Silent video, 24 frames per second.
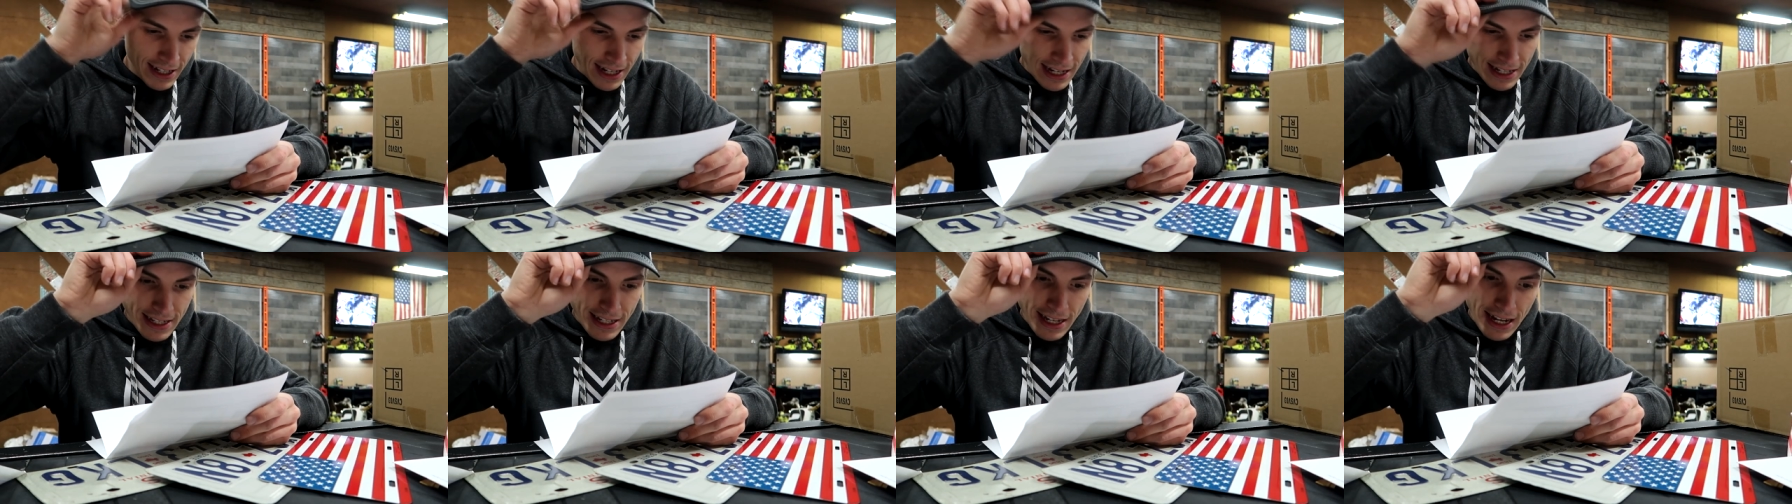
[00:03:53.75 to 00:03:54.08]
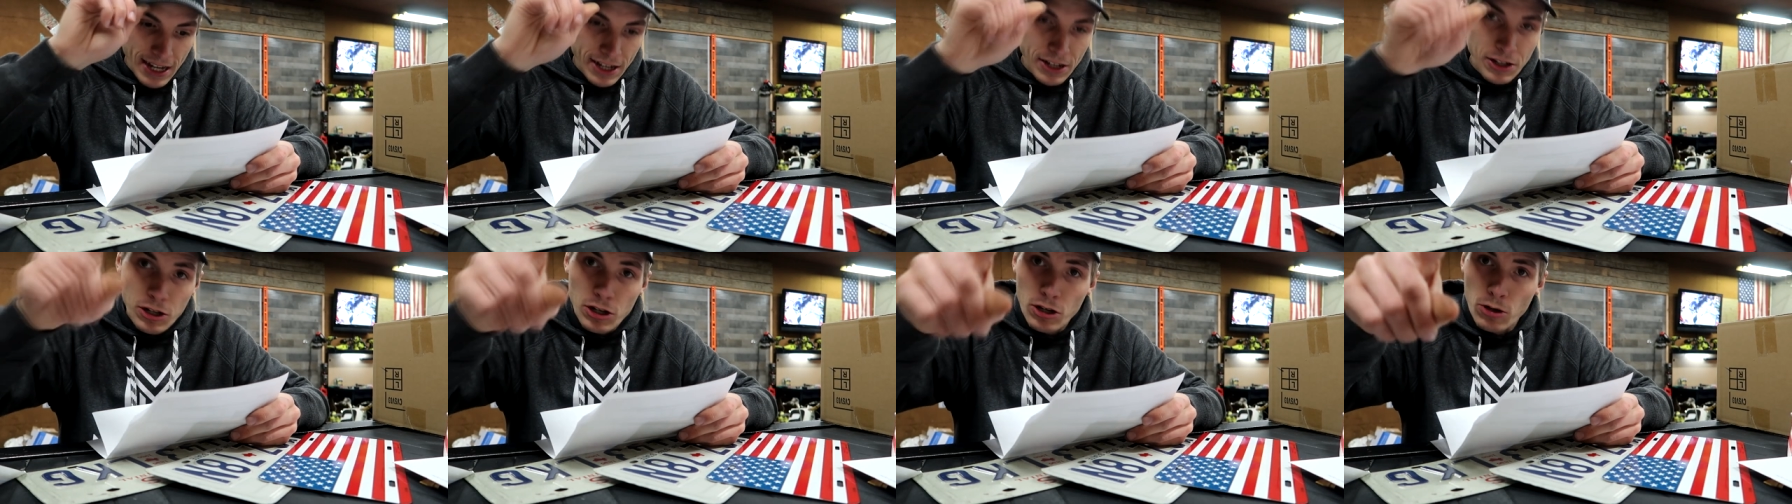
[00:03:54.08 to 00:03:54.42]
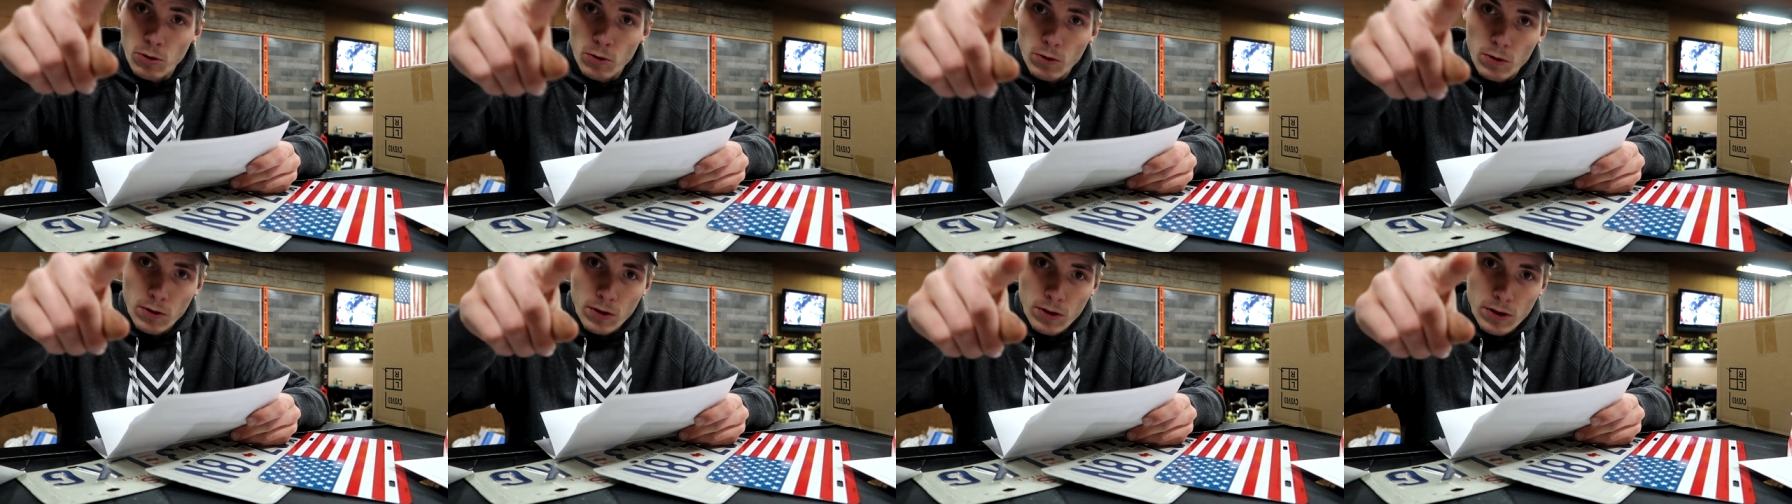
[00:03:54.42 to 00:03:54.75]
Yes, I
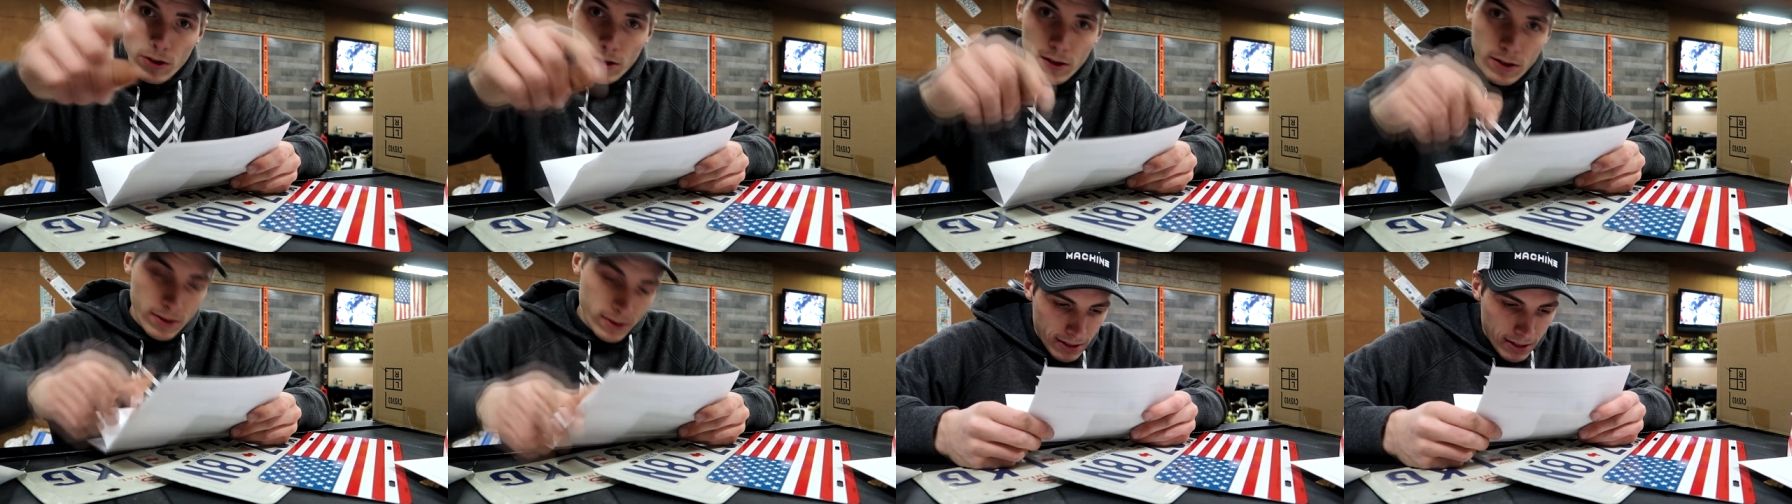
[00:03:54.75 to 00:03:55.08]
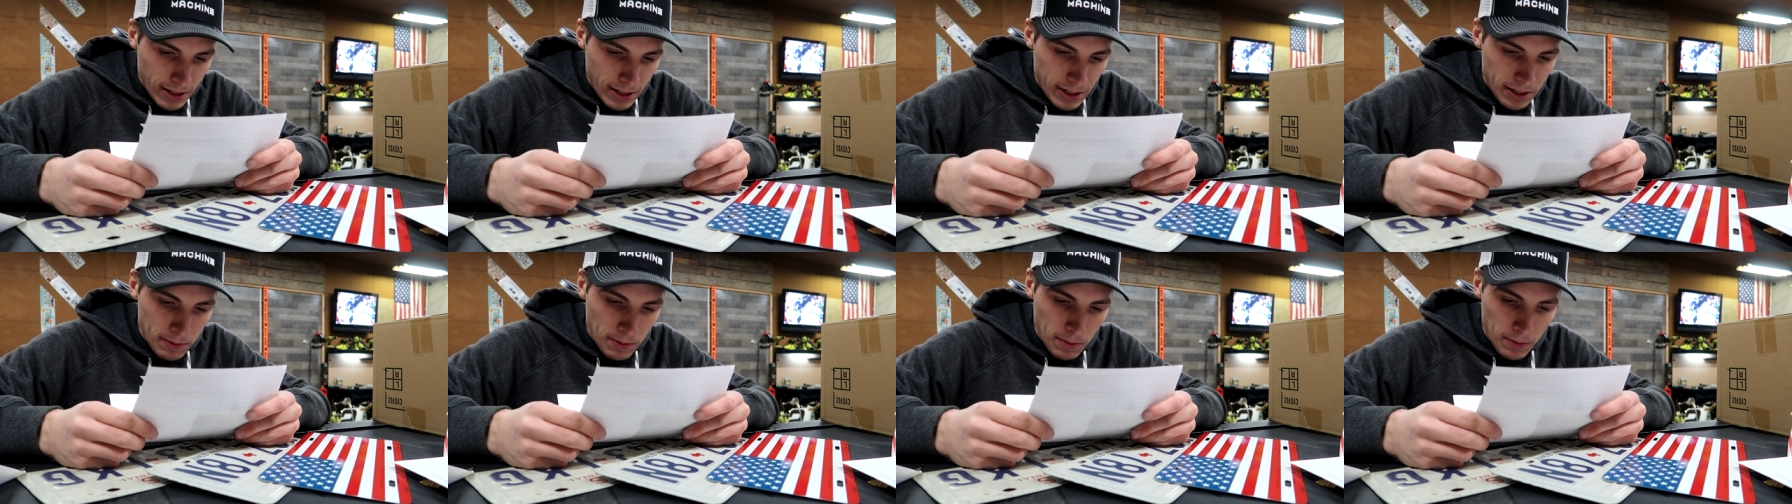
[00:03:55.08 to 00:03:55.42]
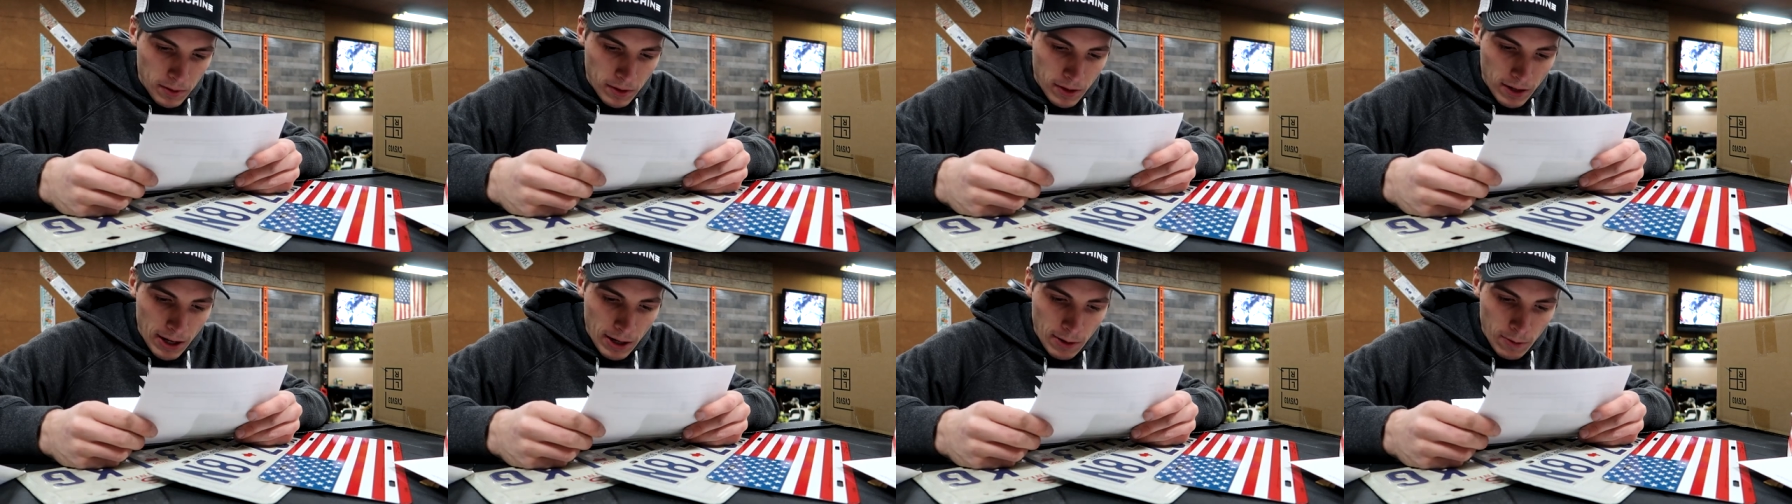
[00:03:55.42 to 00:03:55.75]
do. Keep
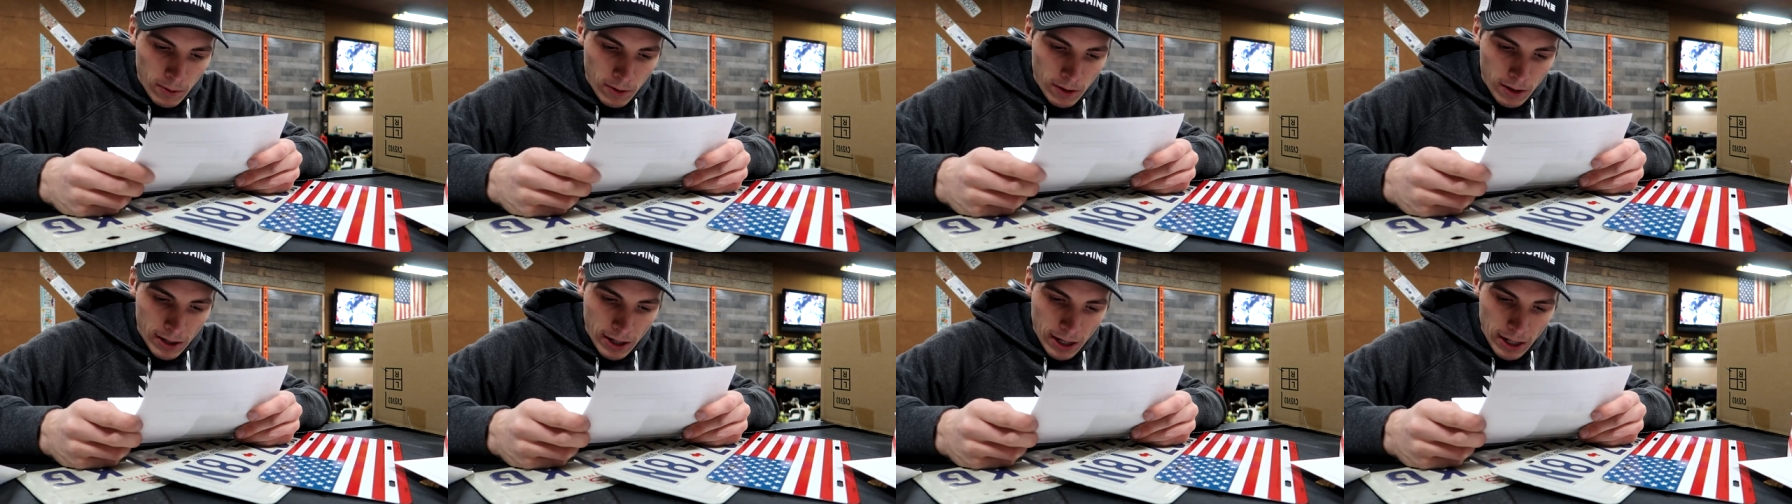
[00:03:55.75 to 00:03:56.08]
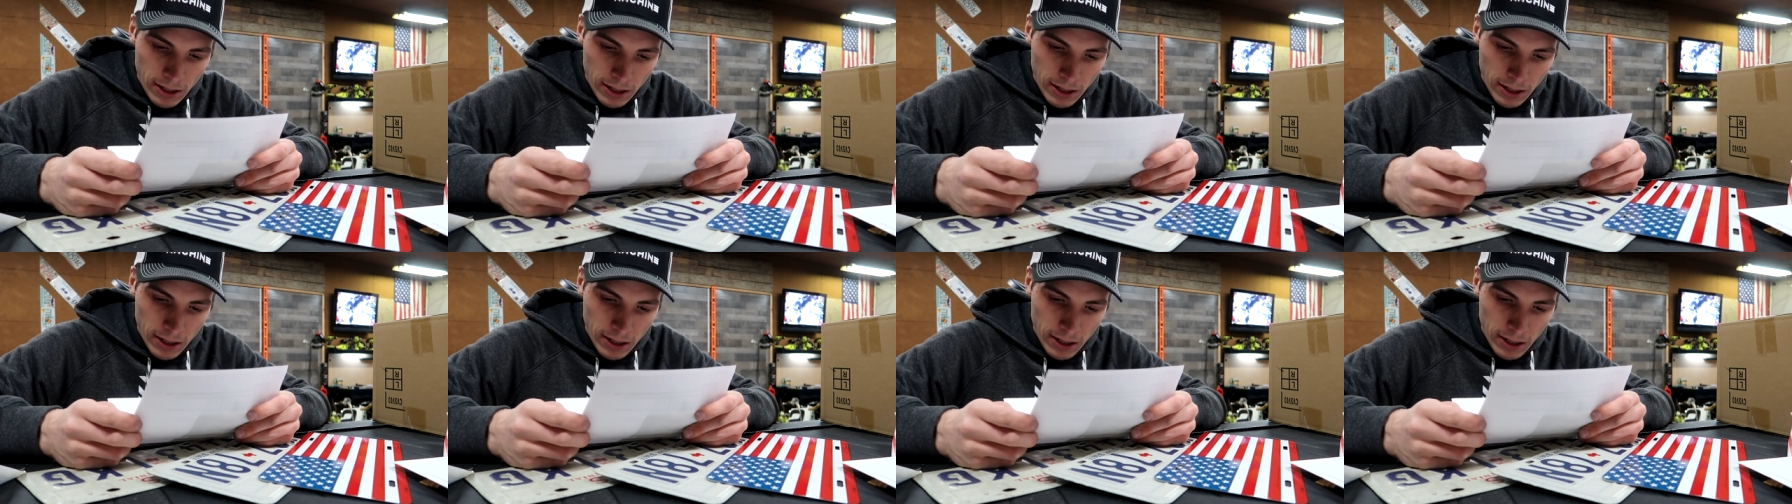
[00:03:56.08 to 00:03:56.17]
up the great work.